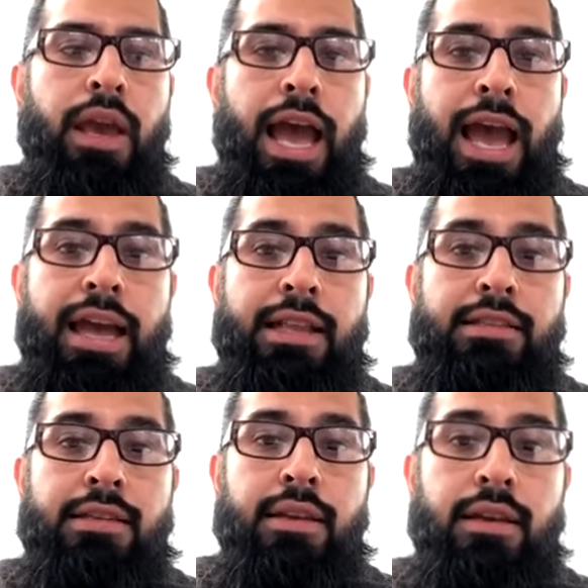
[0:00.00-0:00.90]
And
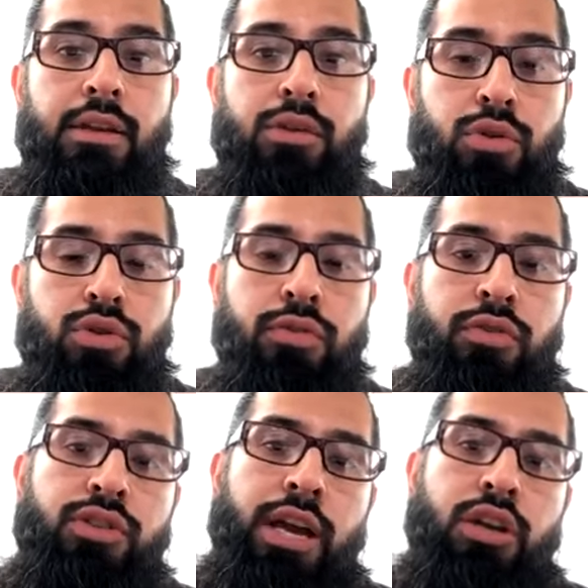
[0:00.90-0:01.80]
Lucifer
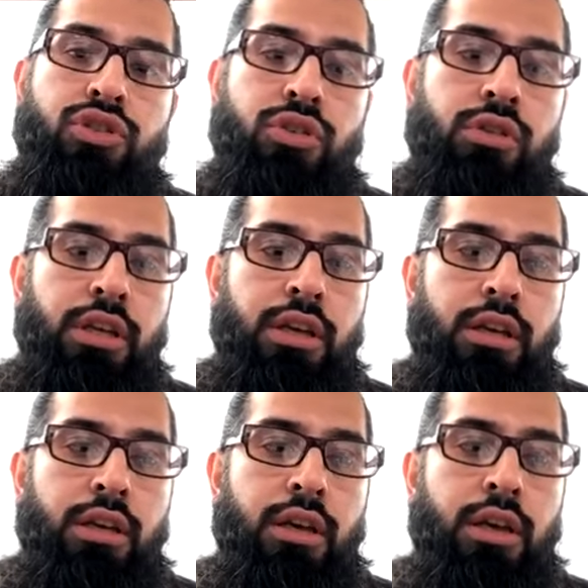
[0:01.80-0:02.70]
is actually
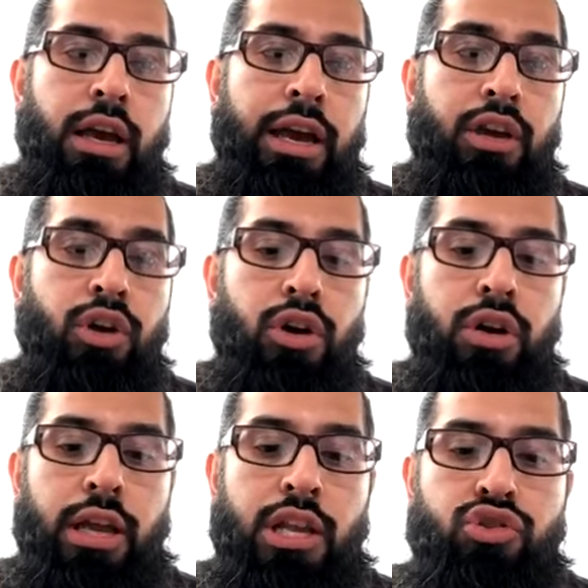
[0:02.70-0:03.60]
a good
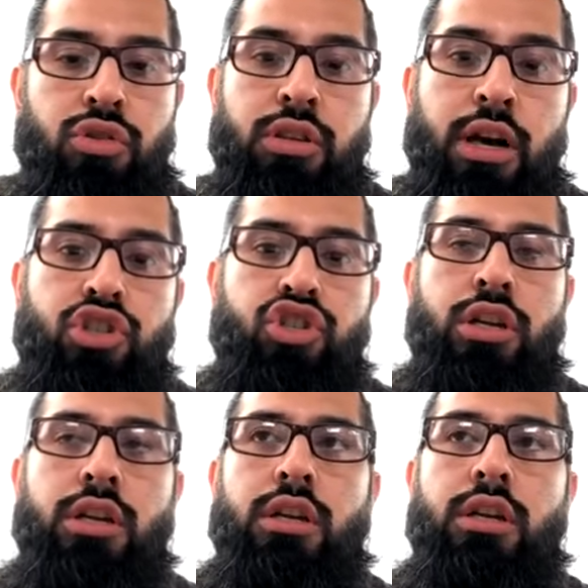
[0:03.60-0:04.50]

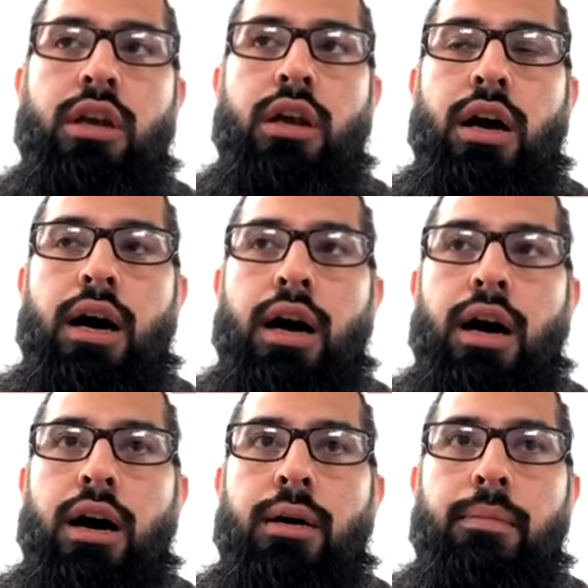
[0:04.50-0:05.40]
introduction
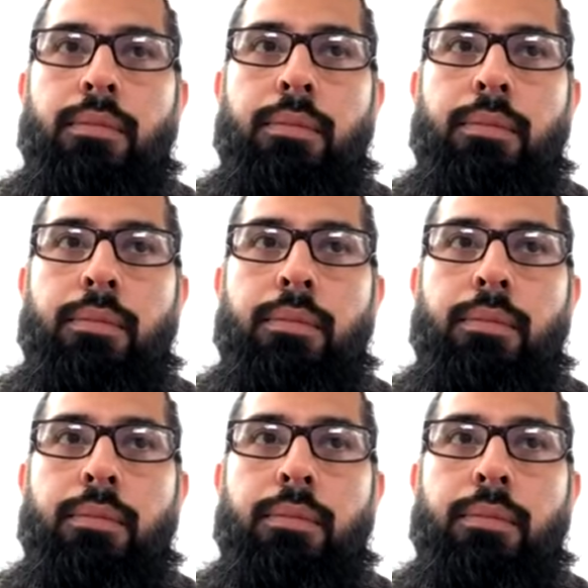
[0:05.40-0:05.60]
um,